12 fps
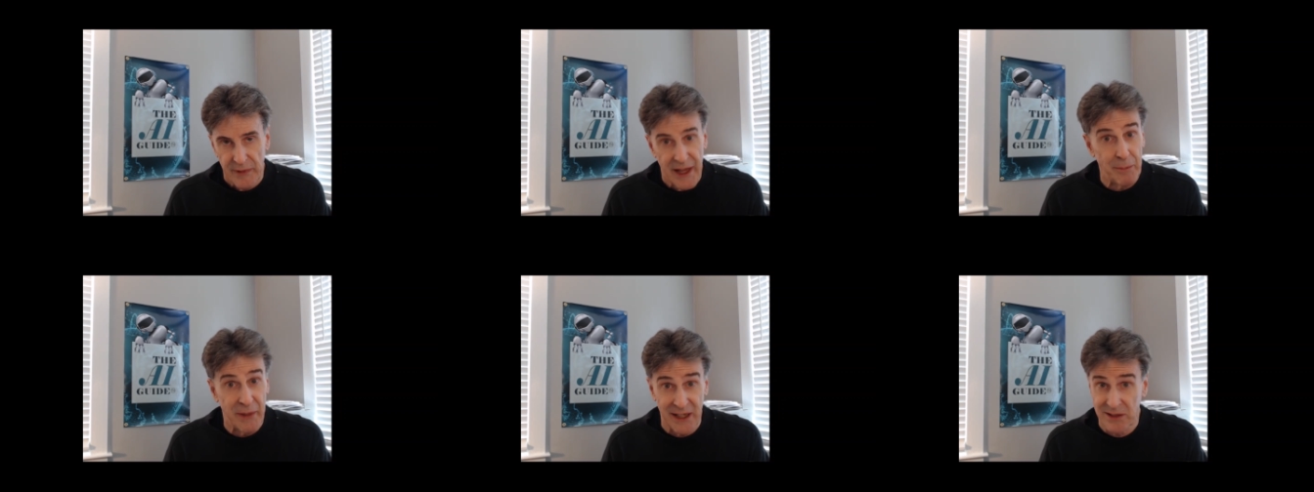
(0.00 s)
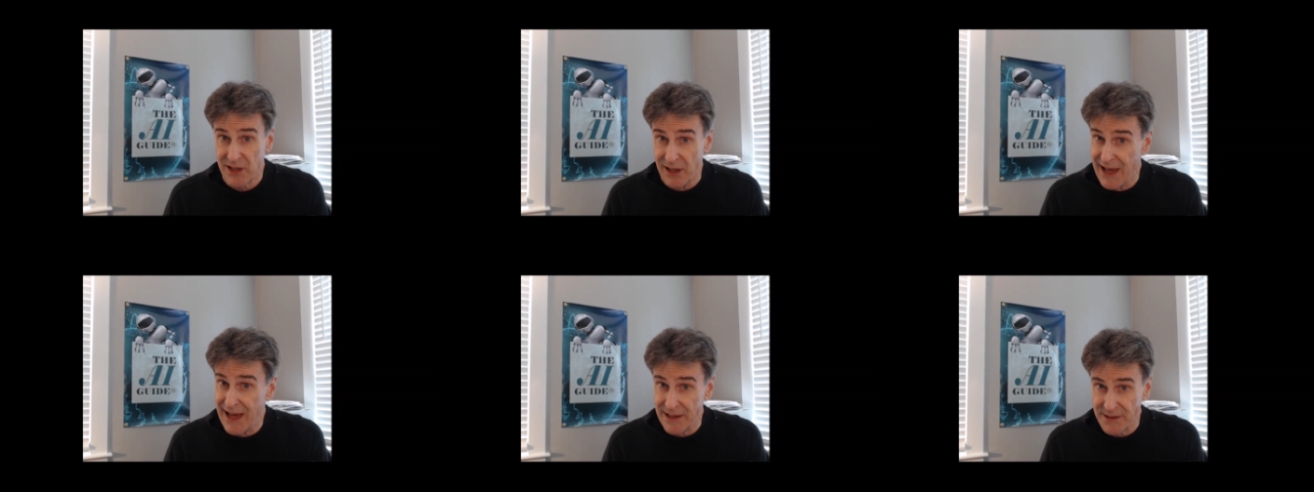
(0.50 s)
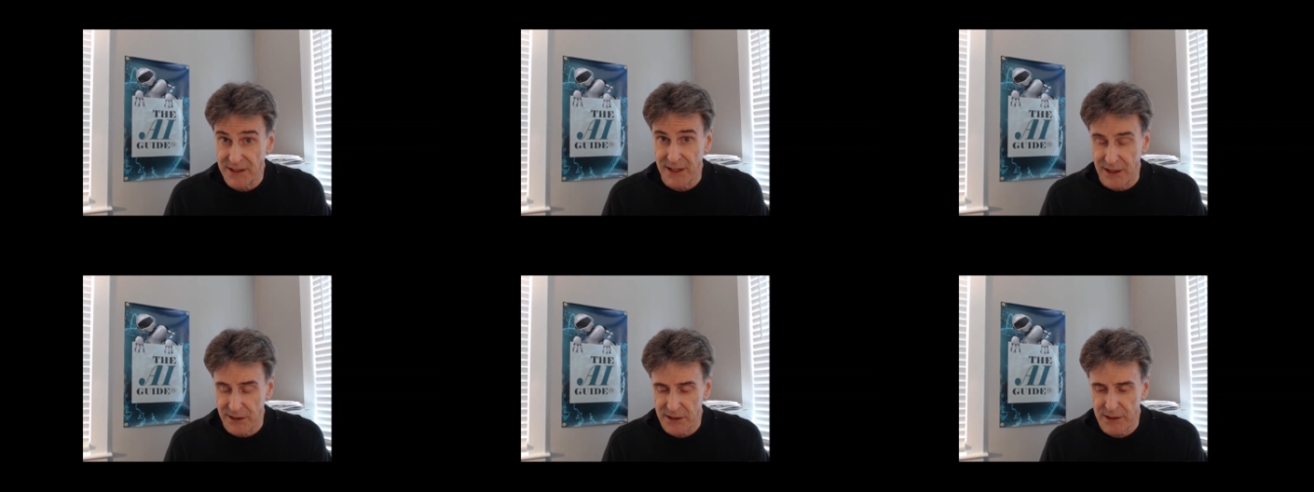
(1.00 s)
That makes a lot of
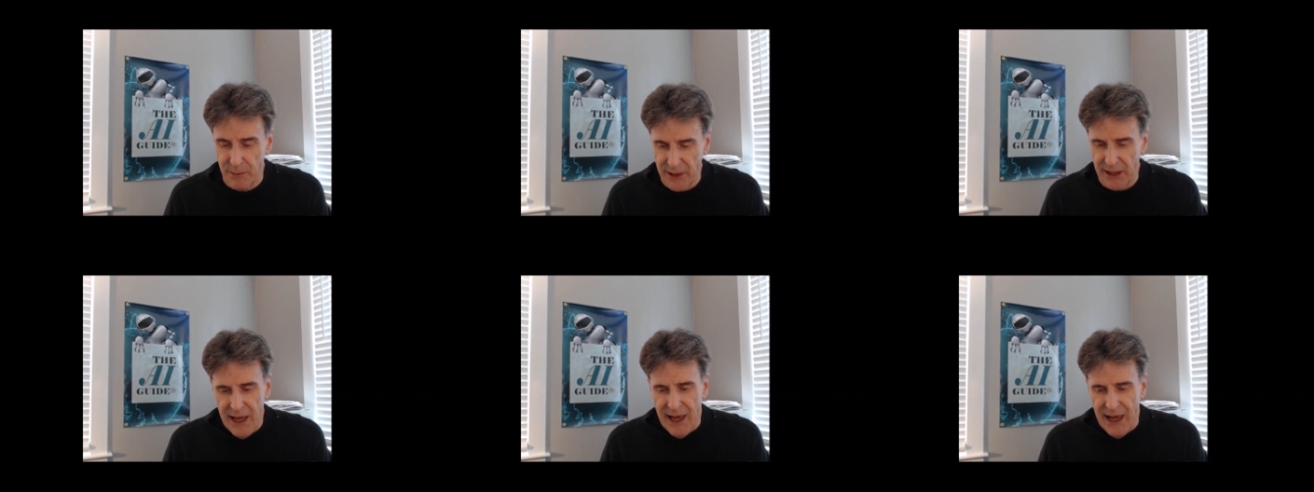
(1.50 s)
sense to me.